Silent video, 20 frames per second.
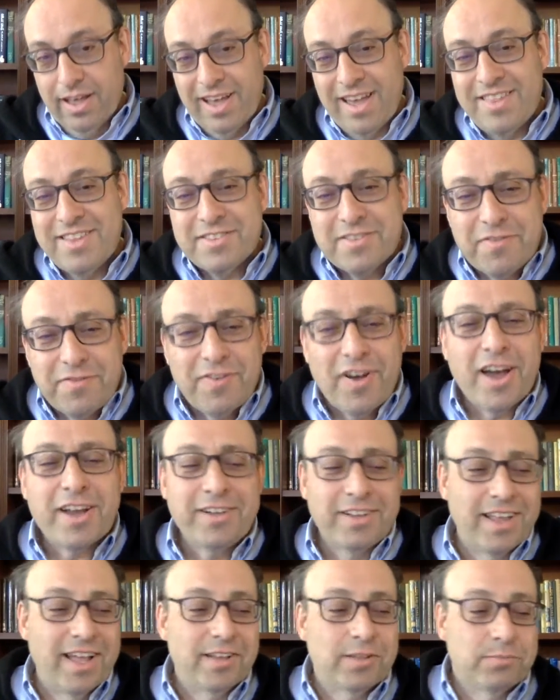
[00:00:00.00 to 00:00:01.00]
And there's a
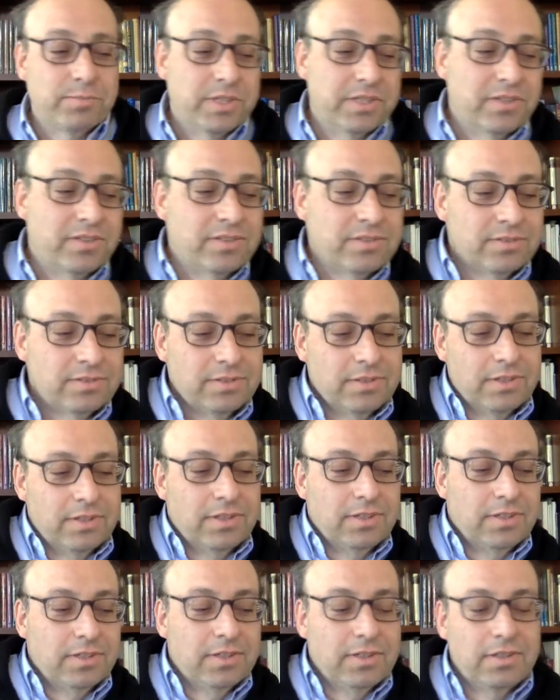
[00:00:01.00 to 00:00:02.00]
final element.
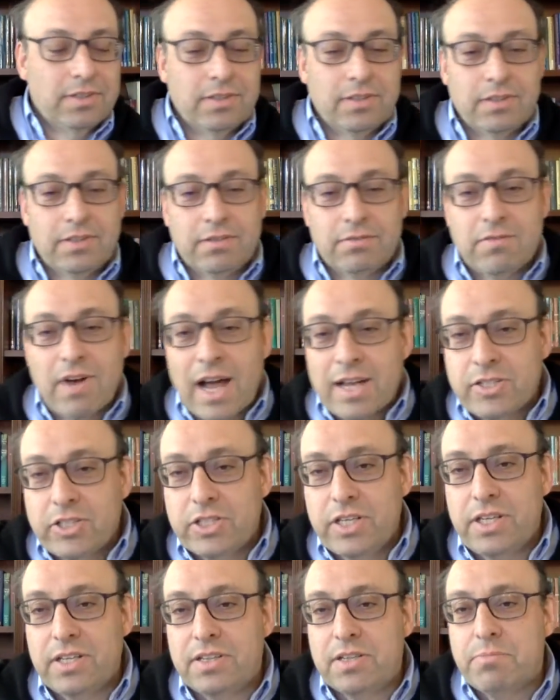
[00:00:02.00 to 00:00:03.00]

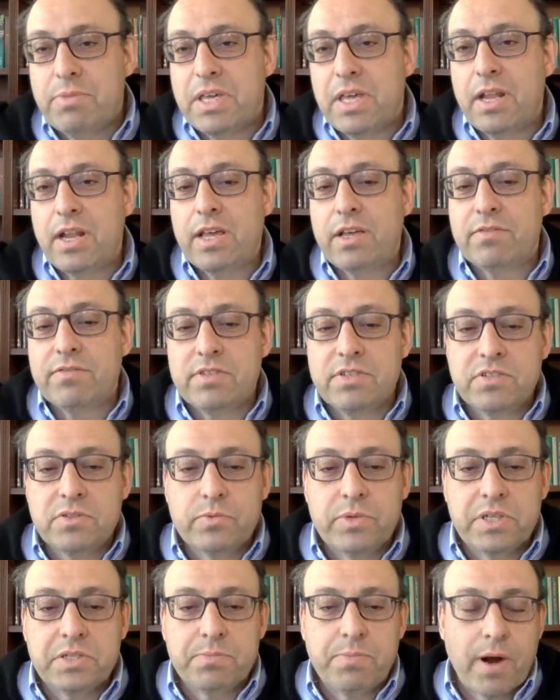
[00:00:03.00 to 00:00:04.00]
Rashi, at the beginning of this week's